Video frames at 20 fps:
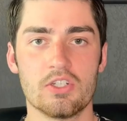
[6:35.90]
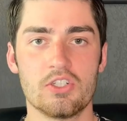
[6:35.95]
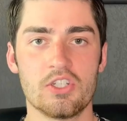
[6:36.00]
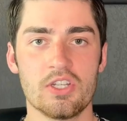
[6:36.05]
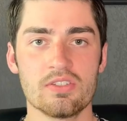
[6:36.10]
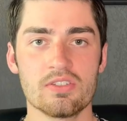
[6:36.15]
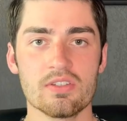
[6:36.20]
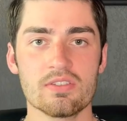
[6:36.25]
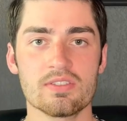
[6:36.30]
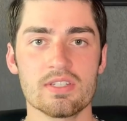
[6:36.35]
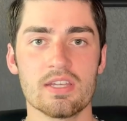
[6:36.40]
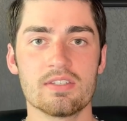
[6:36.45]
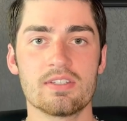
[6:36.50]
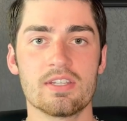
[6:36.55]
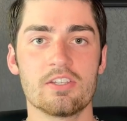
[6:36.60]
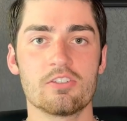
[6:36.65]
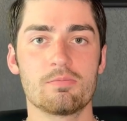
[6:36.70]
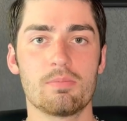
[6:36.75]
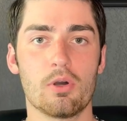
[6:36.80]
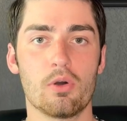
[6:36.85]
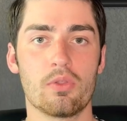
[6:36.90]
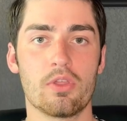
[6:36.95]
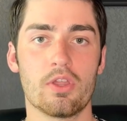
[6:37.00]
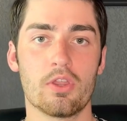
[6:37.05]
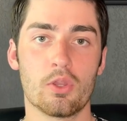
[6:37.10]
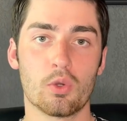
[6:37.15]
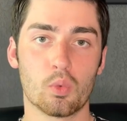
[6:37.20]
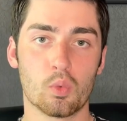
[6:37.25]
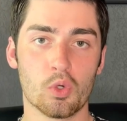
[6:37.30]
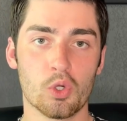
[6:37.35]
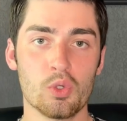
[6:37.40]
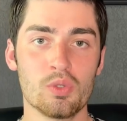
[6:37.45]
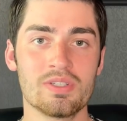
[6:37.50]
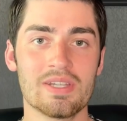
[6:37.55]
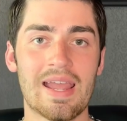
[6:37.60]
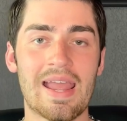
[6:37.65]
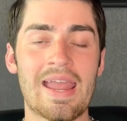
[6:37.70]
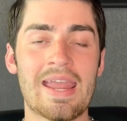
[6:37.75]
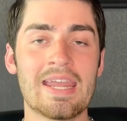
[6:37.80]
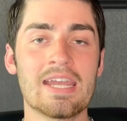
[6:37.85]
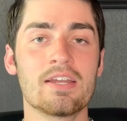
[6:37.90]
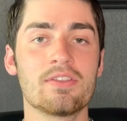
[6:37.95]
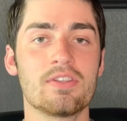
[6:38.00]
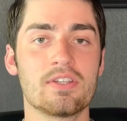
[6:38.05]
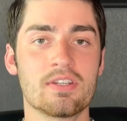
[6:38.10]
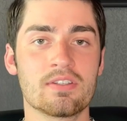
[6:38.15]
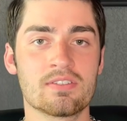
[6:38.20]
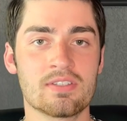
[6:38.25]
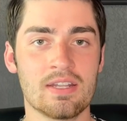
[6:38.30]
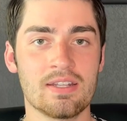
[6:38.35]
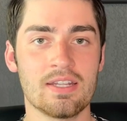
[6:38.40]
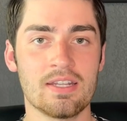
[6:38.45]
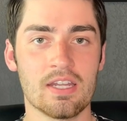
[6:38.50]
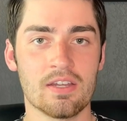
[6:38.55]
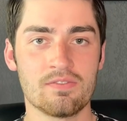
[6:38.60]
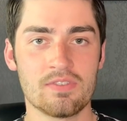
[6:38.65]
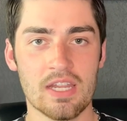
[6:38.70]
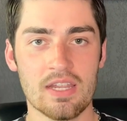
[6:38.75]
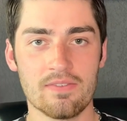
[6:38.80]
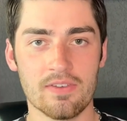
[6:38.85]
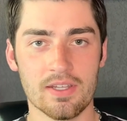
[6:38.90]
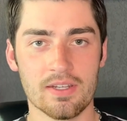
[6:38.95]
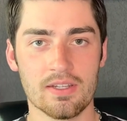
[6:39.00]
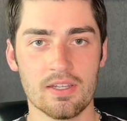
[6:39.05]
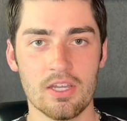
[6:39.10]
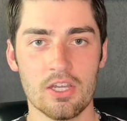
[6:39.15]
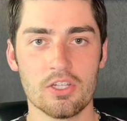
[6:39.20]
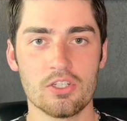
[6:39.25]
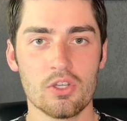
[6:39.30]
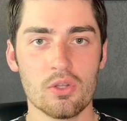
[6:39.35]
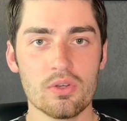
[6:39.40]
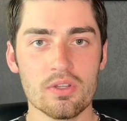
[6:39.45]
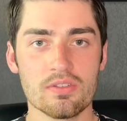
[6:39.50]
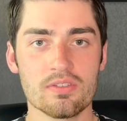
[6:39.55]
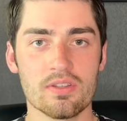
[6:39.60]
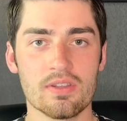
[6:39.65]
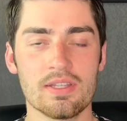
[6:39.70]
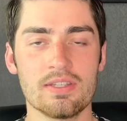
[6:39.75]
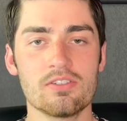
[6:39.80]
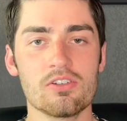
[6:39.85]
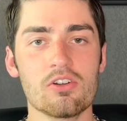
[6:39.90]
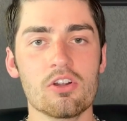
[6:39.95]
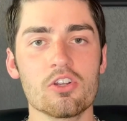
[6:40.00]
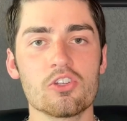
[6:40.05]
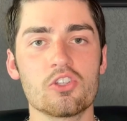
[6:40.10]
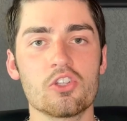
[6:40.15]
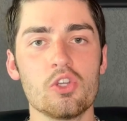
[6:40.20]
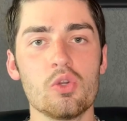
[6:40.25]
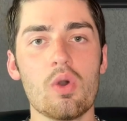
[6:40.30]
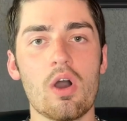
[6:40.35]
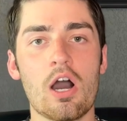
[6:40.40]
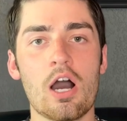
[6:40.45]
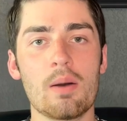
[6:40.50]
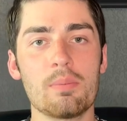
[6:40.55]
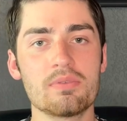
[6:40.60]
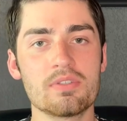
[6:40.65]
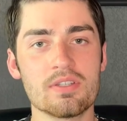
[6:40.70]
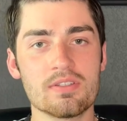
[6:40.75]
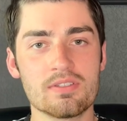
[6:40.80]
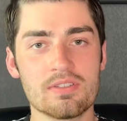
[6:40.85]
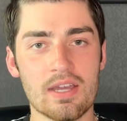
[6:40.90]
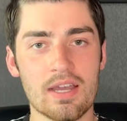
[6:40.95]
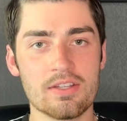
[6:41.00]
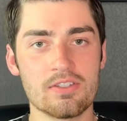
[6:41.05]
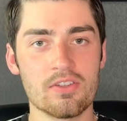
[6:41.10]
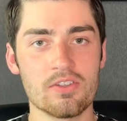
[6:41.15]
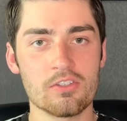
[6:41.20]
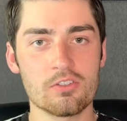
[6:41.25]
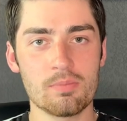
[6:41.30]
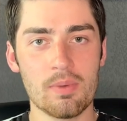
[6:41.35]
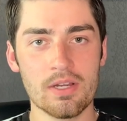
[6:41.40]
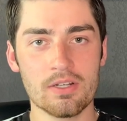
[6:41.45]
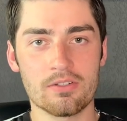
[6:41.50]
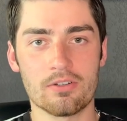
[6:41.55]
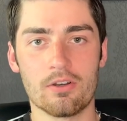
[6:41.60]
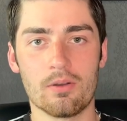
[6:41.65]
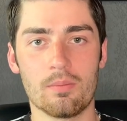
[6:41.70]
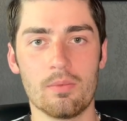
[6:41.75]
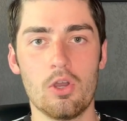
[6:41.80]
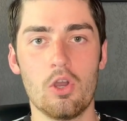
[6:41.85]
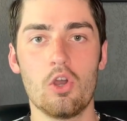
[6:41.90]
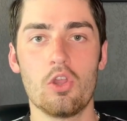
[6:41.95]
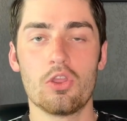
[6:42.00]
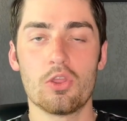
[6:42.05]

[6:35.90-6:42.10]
Jesus says he is both the root and the descendant of David. Notice these are on two opposite sides of the spectrum.